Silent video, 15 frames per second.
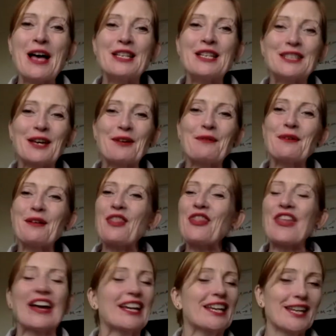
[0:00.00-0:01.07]
So
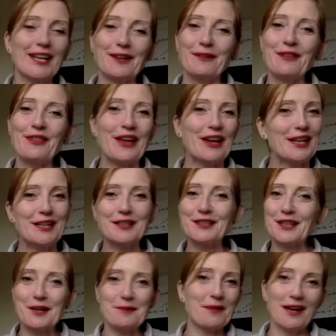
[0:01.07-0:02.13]
thank you
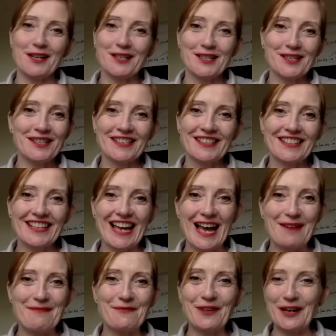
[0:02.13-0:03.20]
so much
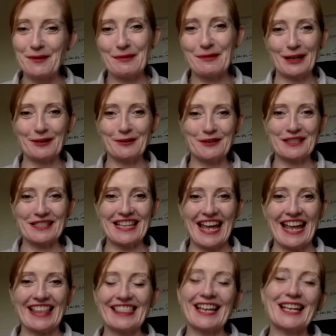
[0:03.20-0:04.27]
for coming along
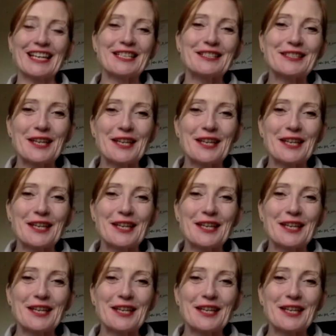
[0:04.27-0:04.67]
today. Thank you so